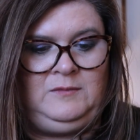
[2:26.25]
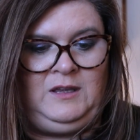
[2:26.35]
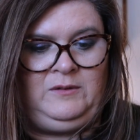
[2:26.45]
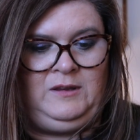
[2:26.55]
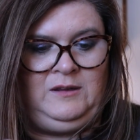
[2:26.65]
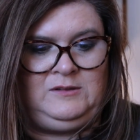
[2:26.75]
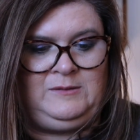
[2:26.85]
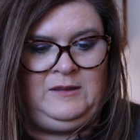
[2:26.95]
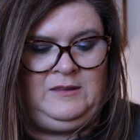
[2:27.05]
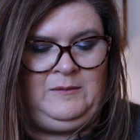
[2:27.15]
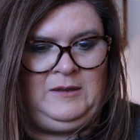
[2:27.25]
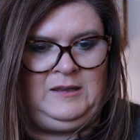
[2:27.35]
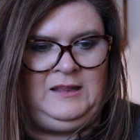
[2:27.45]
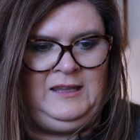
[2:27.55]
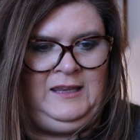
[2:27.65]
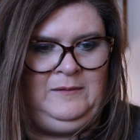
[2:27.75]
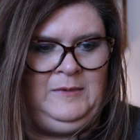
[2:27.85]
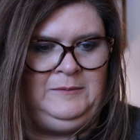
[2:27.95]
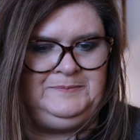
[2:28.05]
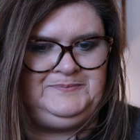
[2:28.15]
I really don't smell anything but clean,
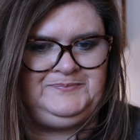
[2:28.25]
but